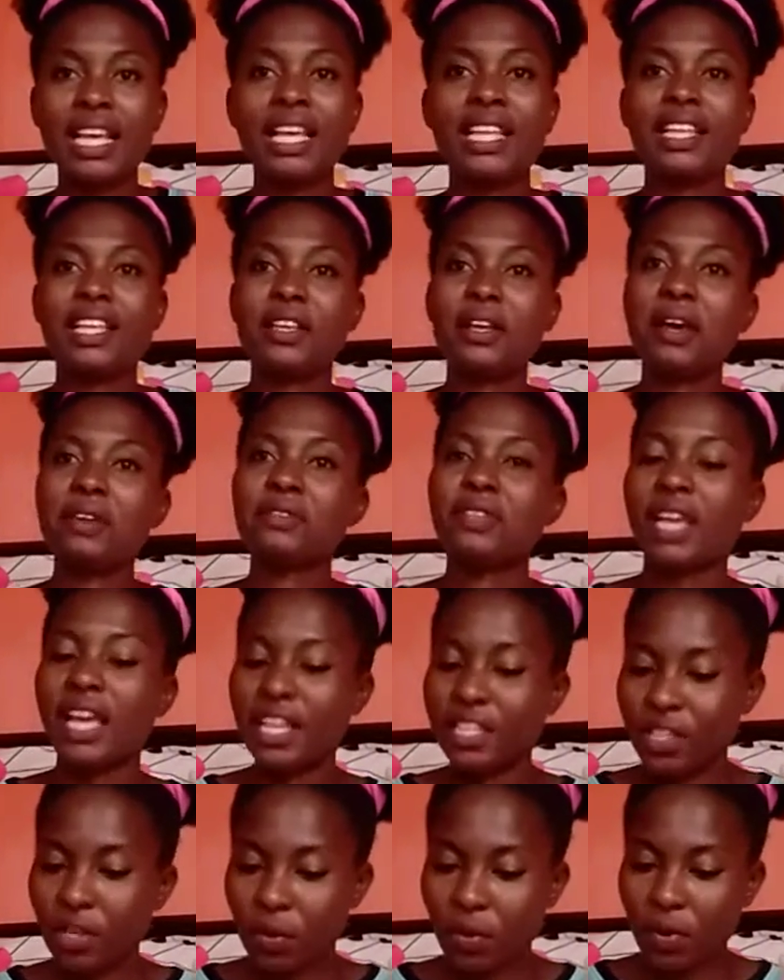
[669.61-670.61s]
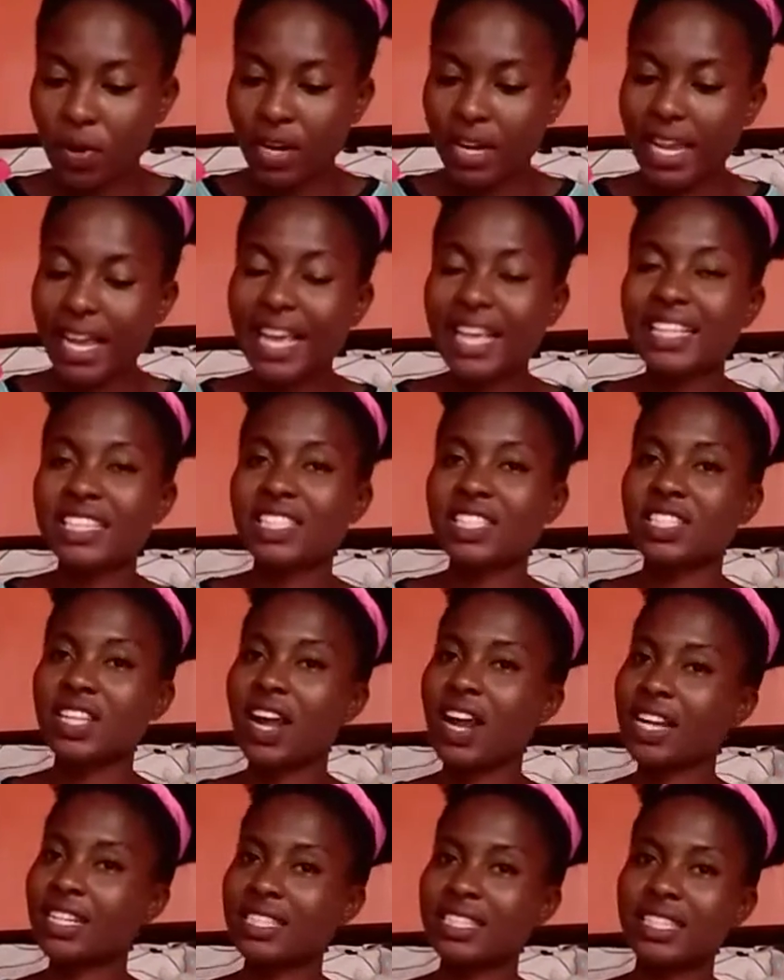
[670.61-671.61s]
then you have to end your work and
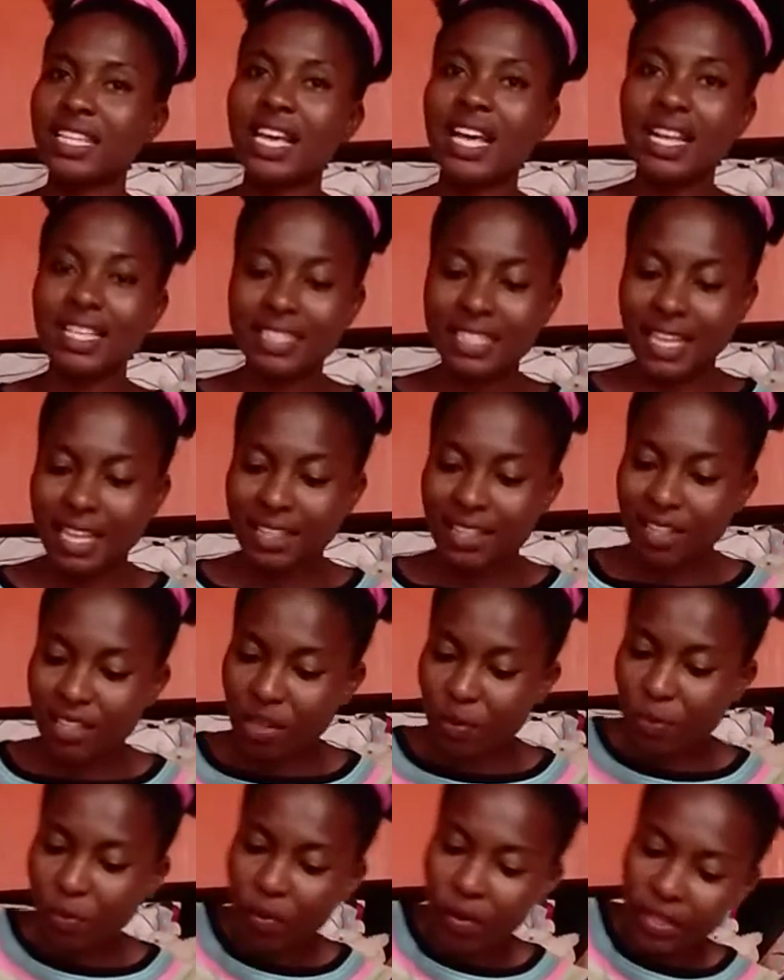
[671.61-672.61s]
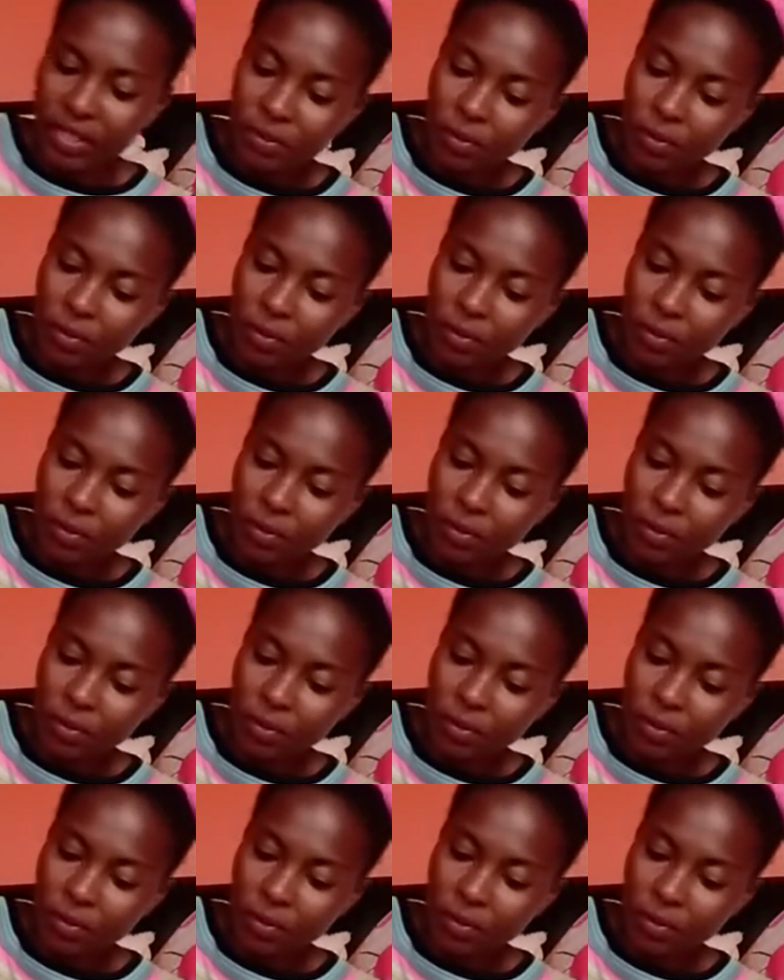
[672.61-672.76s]
start at another point.